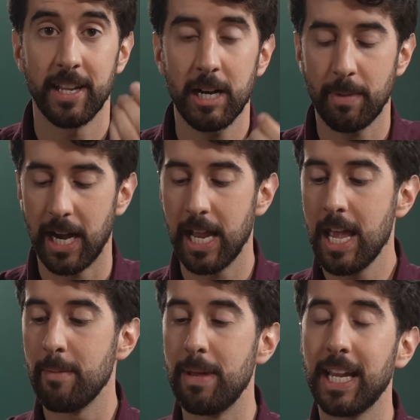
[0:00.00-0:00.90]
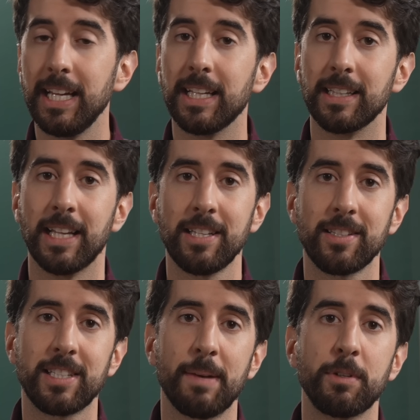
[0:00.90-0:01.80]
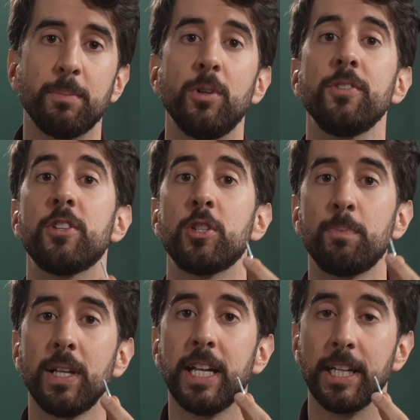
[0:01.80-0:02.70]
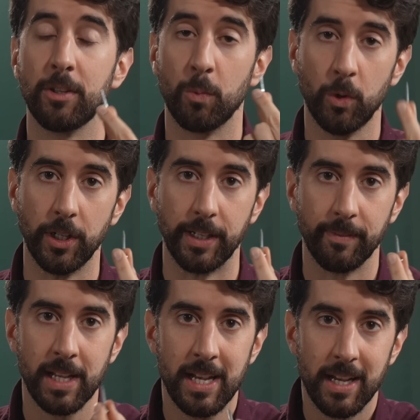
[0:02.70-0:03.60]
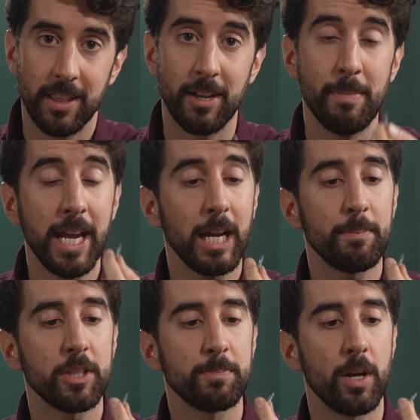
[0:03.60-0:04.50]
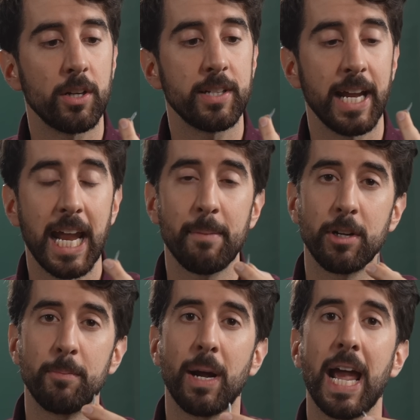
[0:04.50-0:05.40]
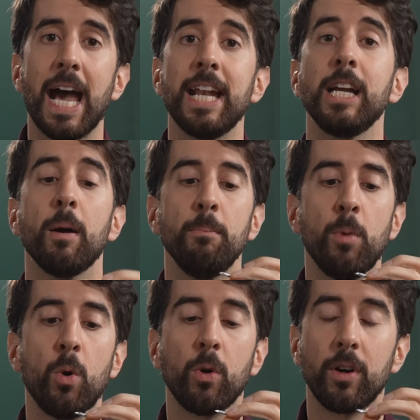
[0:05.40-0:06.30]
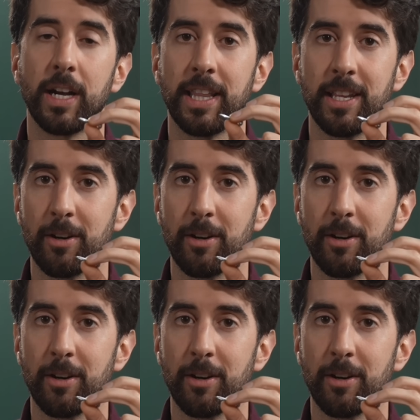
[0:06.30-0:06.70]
thereby making it less susceptible to splitting the wood. They make up the smaller diameter by adding more and